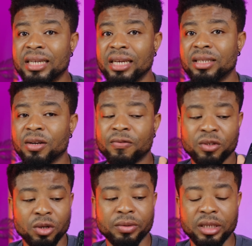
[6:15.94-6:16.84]
gigs of
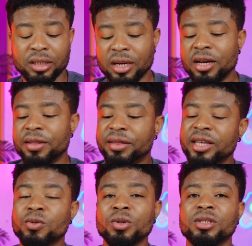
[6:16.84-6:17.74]
storage,
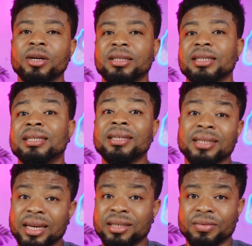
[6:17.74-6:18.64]
this one starts at 6
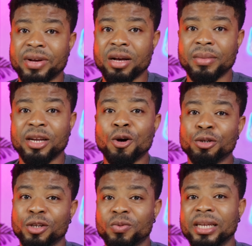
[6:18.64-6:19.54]
gigs of RAM and
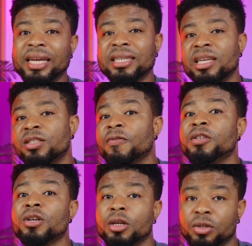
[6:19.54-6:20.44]
128 gigs of
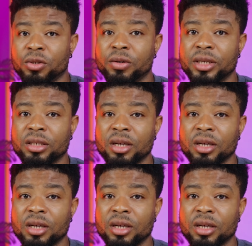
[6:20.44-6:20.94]
internal storage.